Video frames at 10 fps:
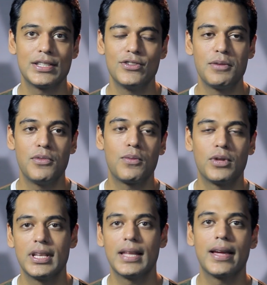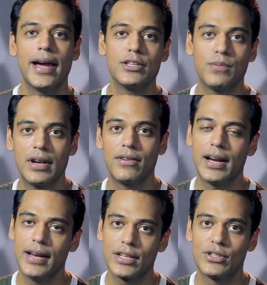It's not about what the other guy is wearing
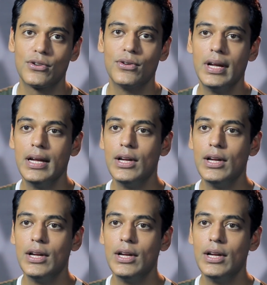right next to you.